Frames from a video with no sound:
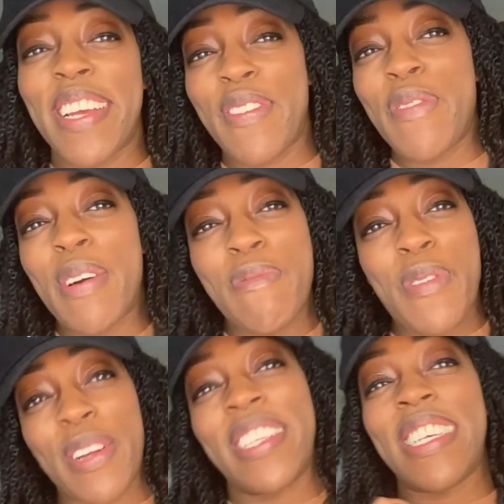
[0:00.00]
if you want
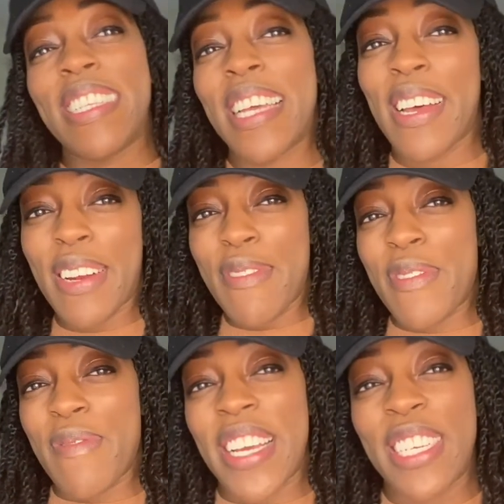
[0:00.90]
more detailed
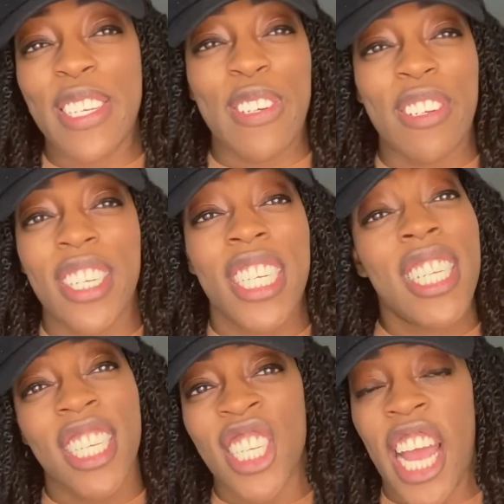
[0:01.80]
information or just
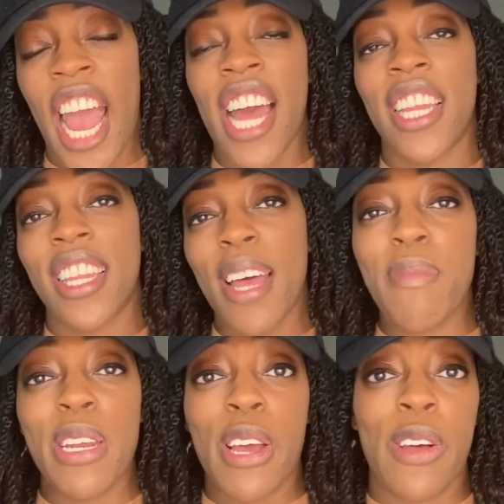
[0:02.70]
to chat, let
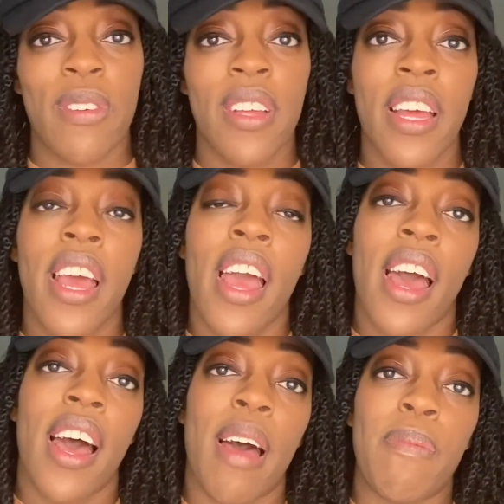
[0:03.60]
me know.
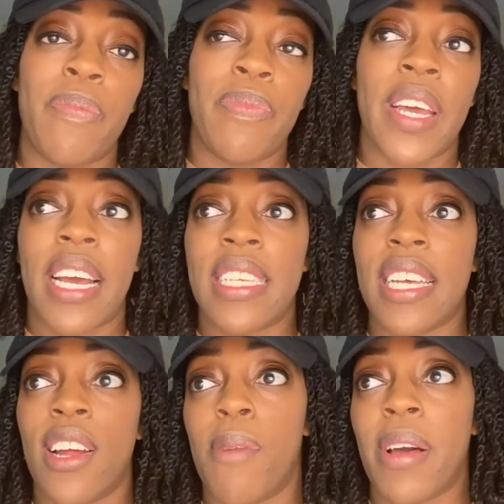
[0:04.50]
Um, like I
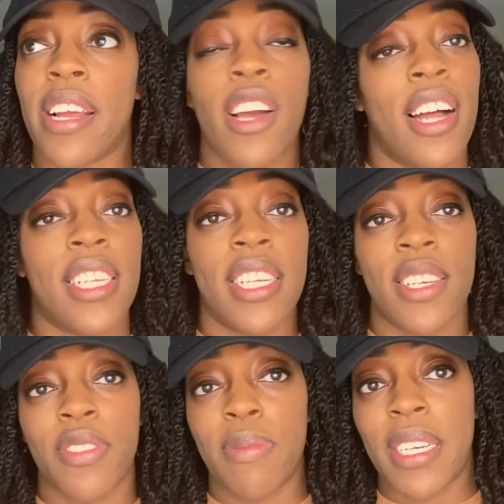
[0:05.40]
said, all my contact
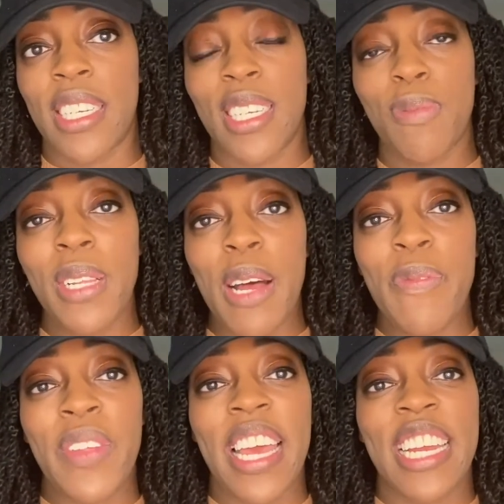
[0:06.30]
information is below,
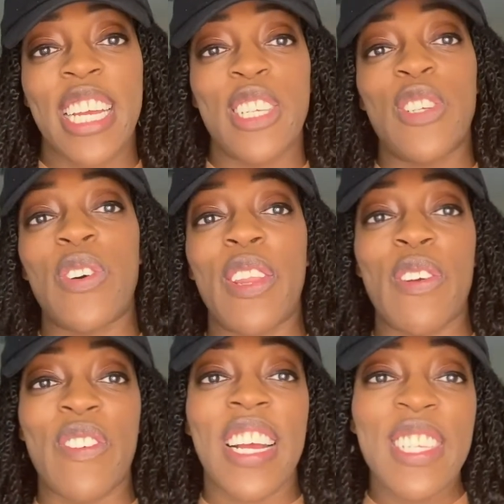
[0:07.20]
and enjoy the
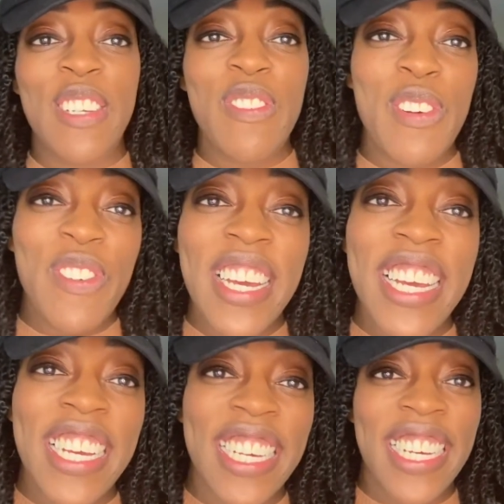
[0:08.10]
rest of your week.